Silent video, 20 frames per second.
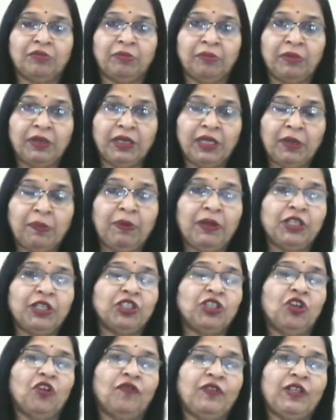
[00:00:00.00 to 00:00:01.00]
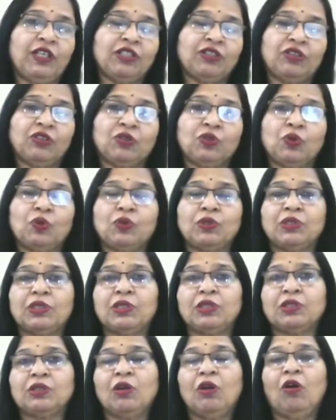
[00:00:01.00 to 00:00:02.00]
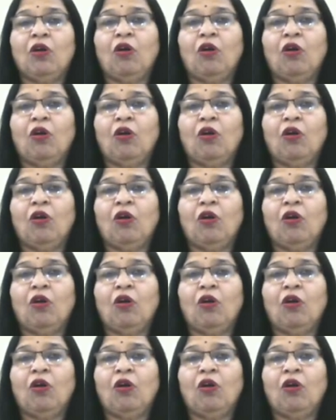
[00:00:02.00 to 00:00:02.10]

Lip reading: depletion of these resources,